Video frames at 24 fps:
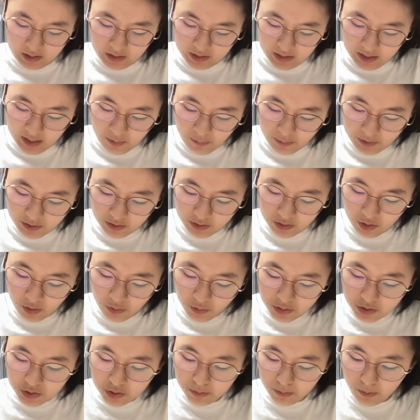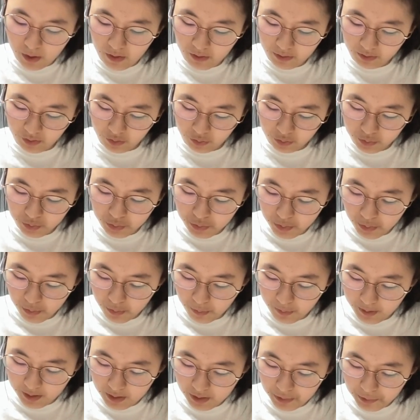Now, in an O2 molecule,
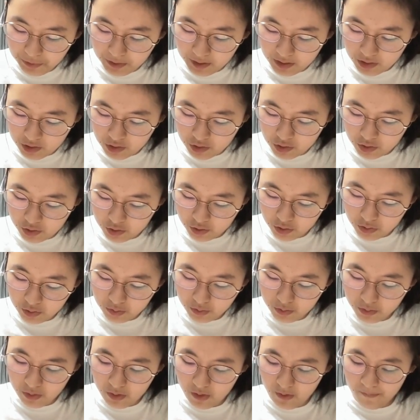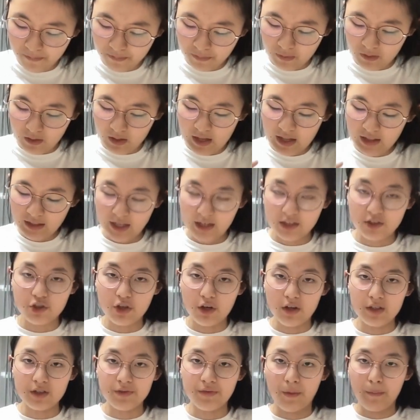we know that two
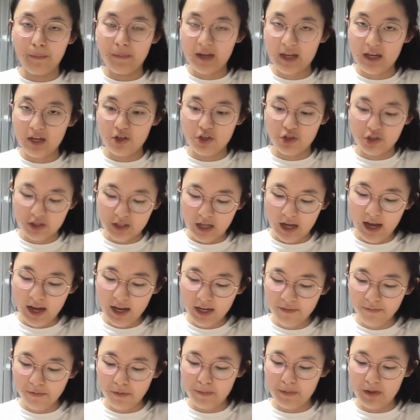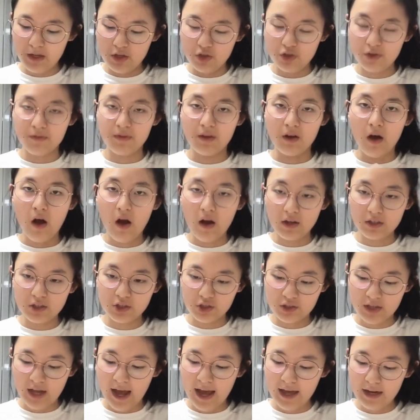electrons from each side, from each of the
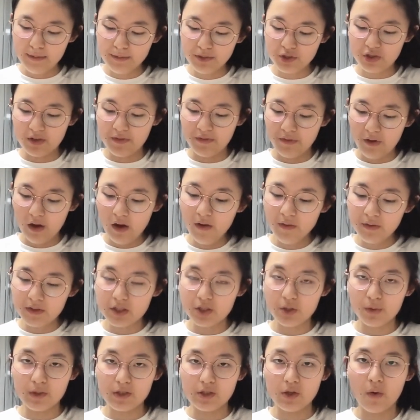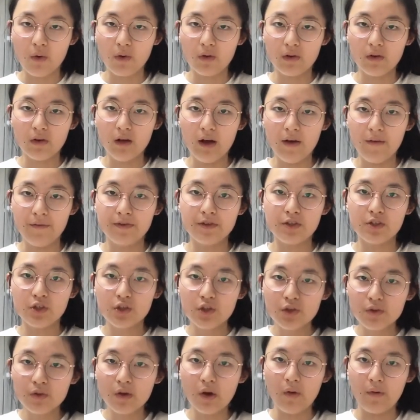oxygen atoms, are involved, so a total of
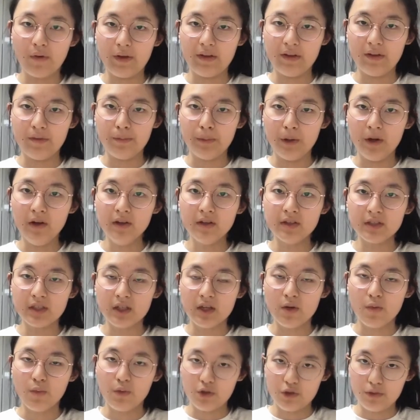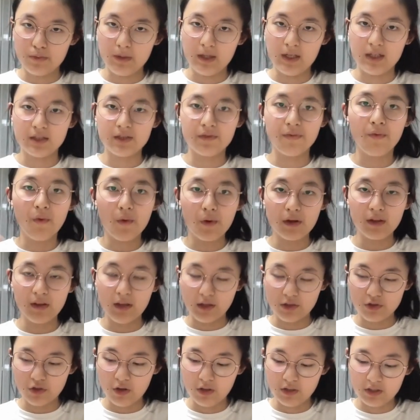two covalent bonds, which means 4
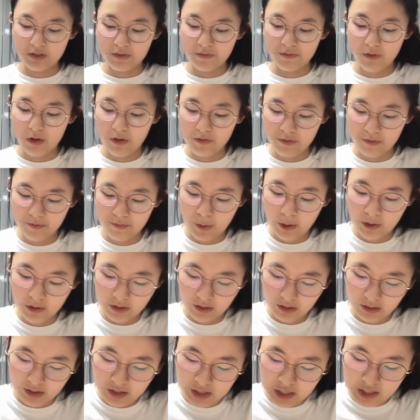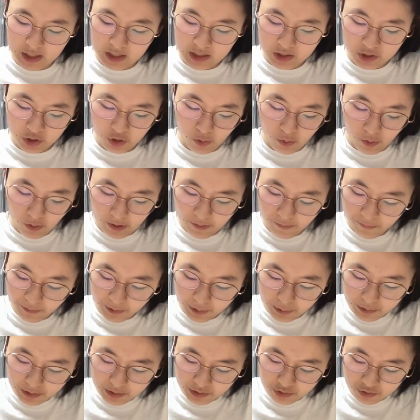electrons are involved in bonding. So if we
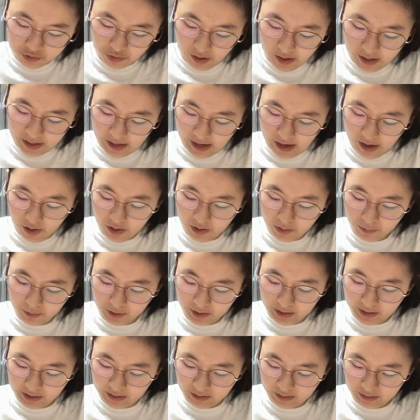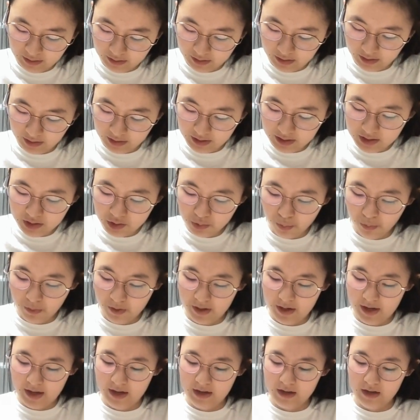were to draw it out, it would kind of look like this,
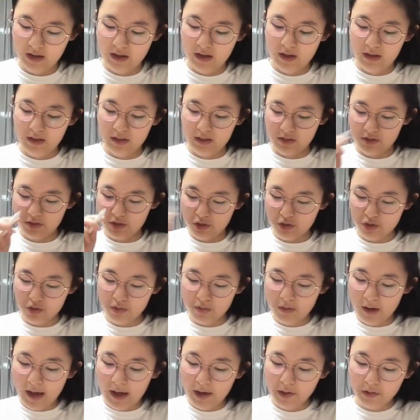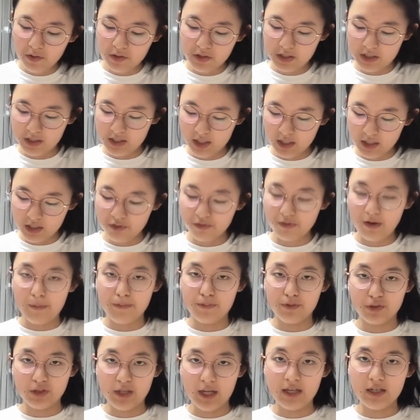wherein the two outer sticks
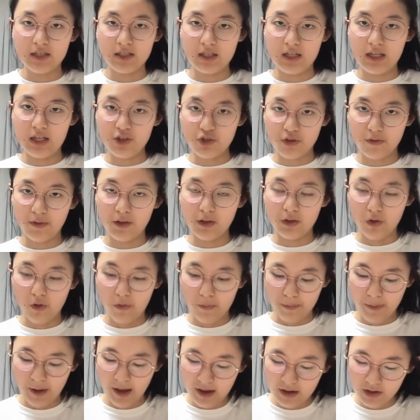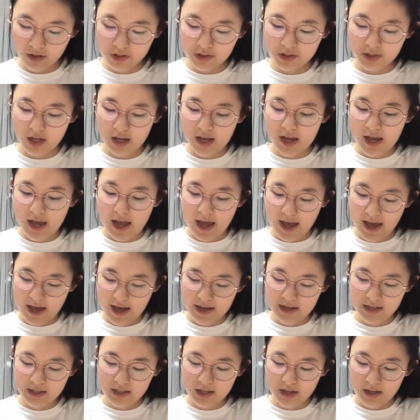represent each of the lone pairs,
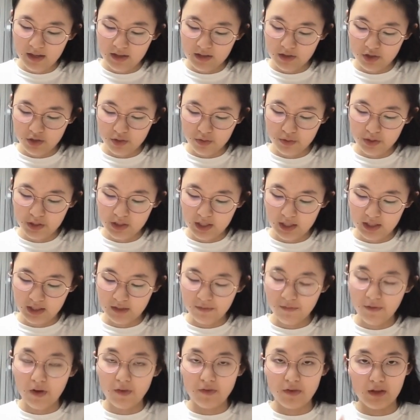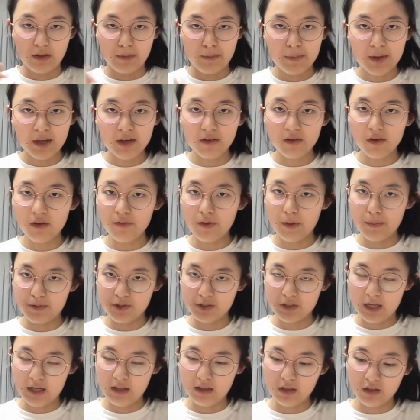and the two sticks involved in the middle
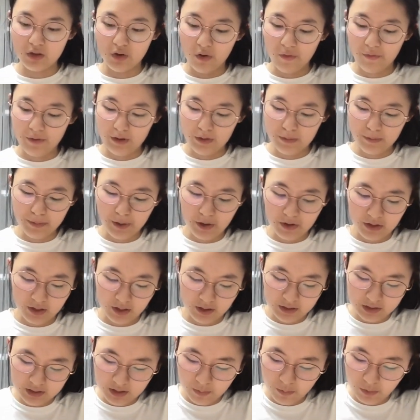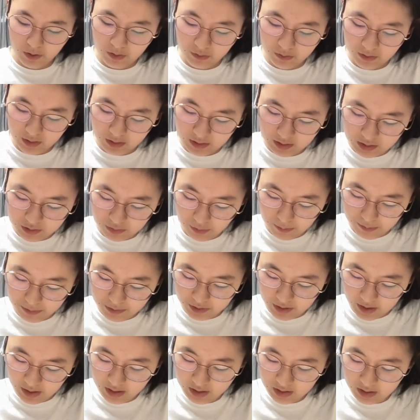represent the covalent bondings. And we know that this
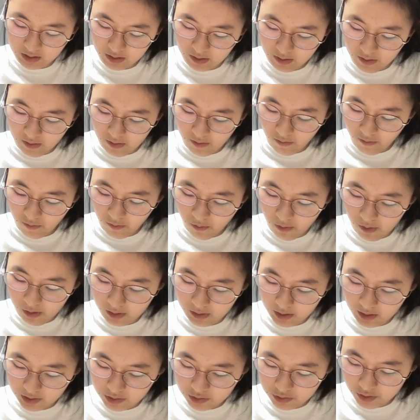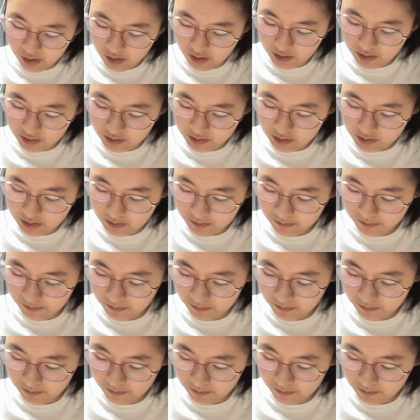represents 4 electrons,